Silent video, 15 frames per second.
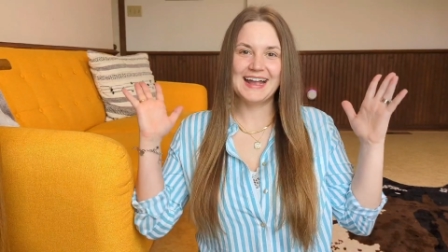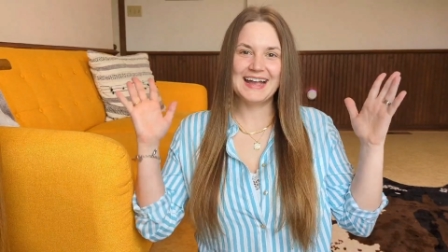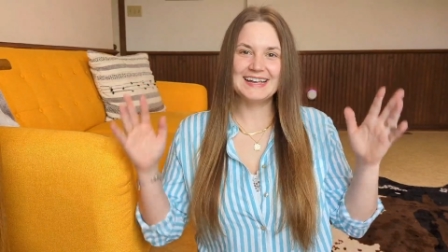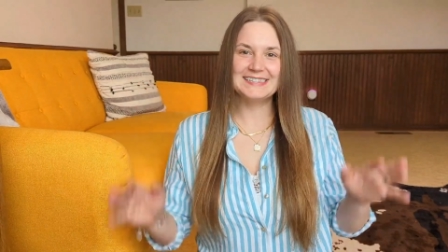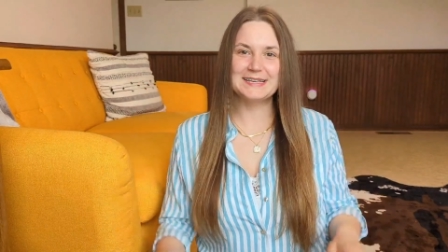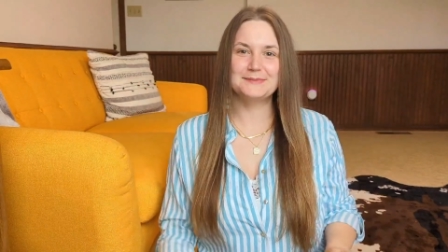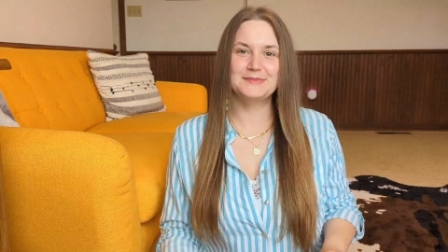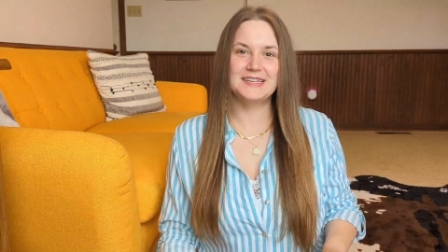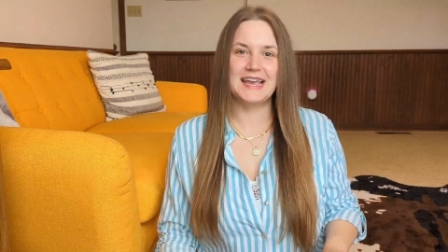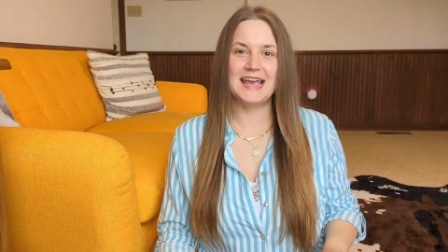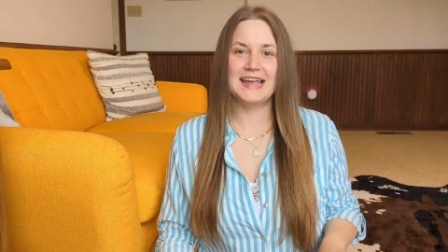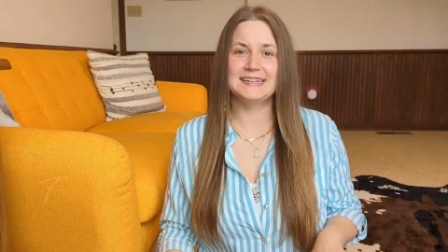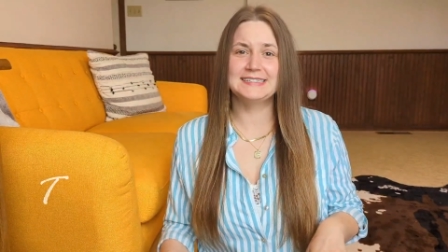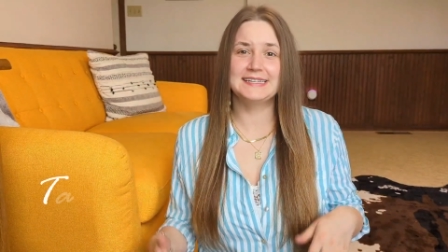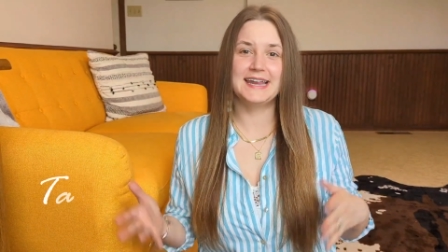Hi guys, I'm
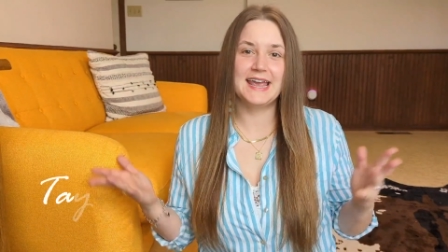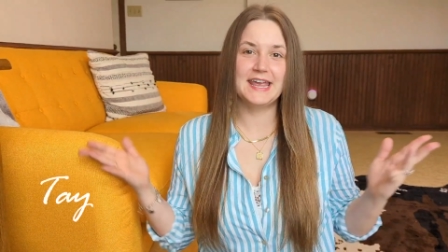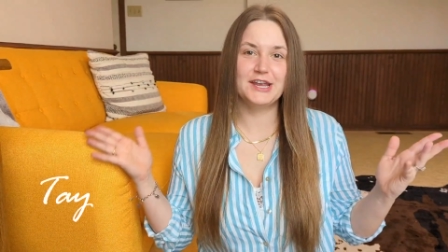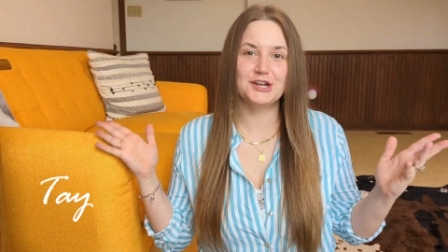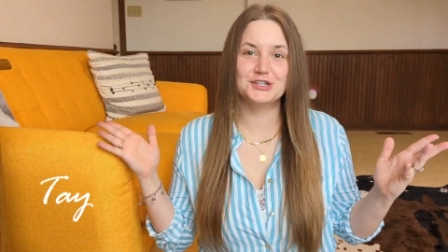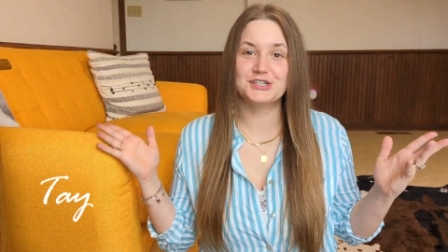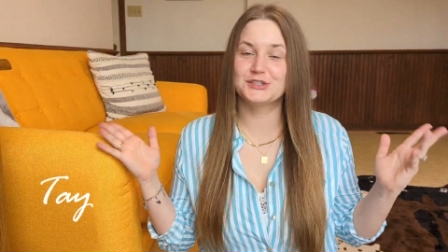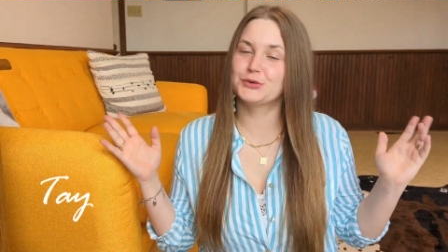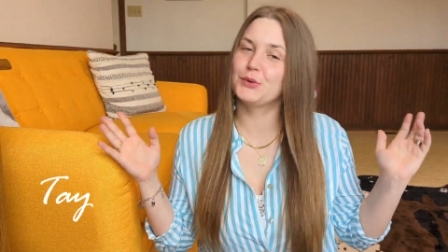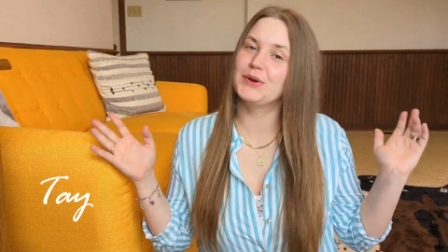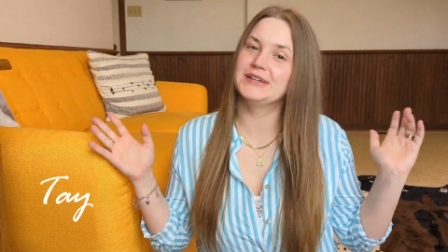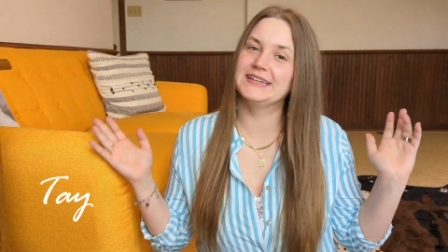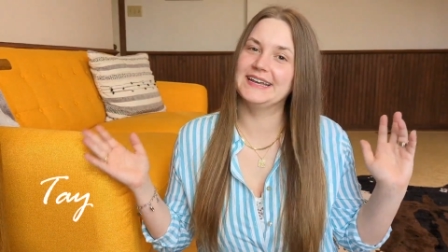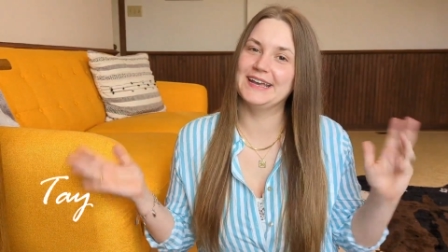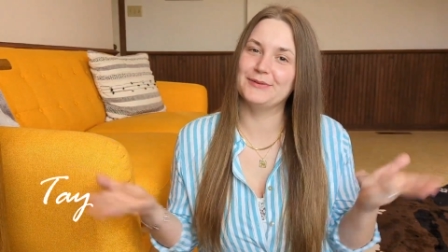Tay. Today you're just
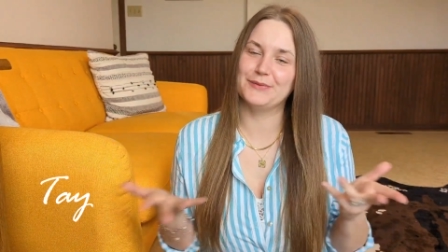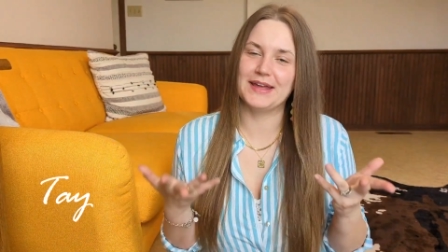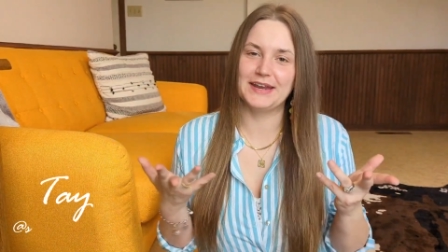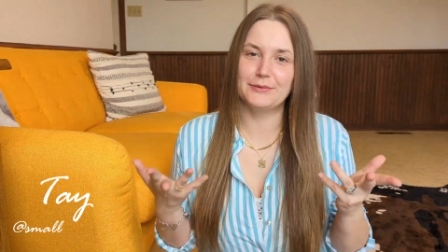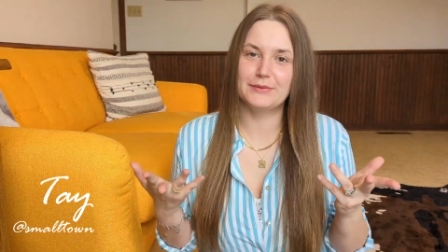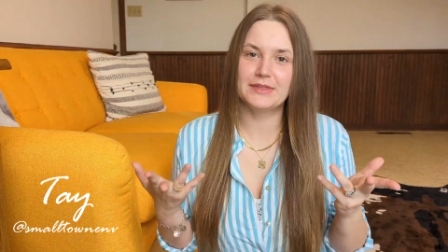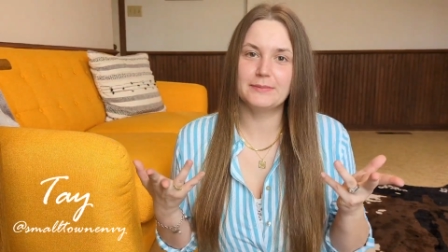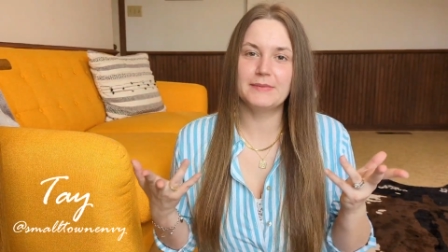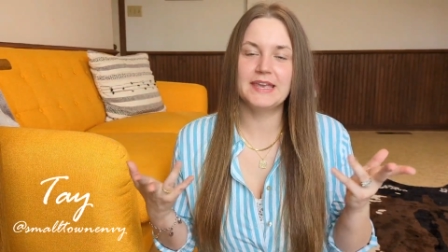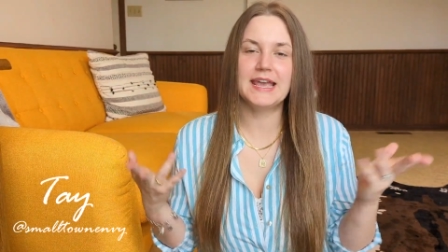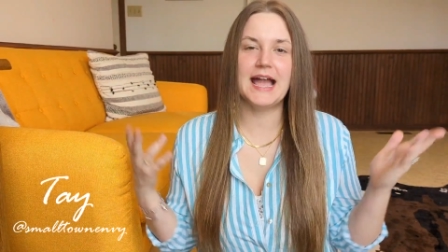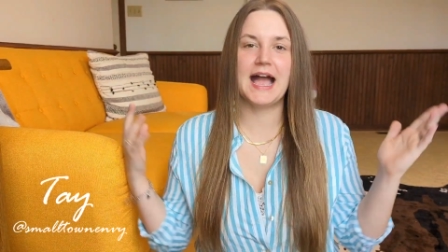going to get ready with me.